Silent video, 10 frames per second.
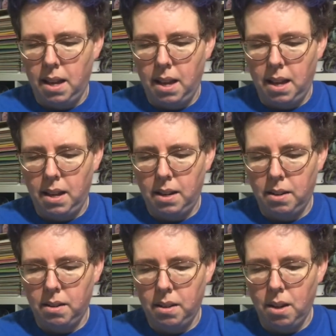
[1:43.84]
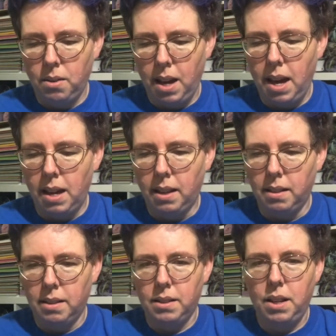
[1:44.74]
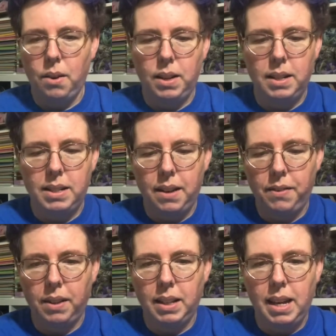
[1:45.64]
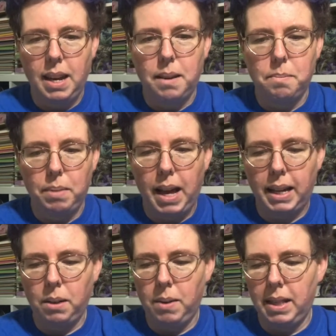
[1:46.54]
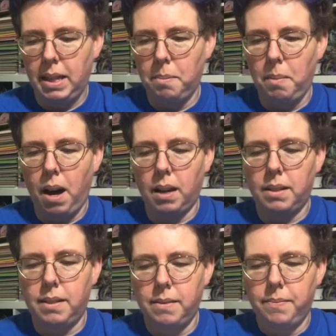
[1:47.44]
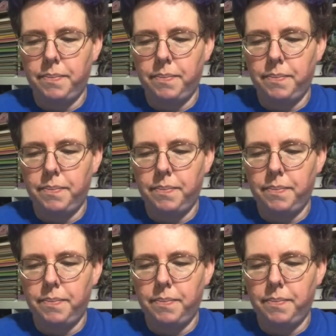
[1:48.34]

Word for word: And okay. So it is definitely a black and white theme box.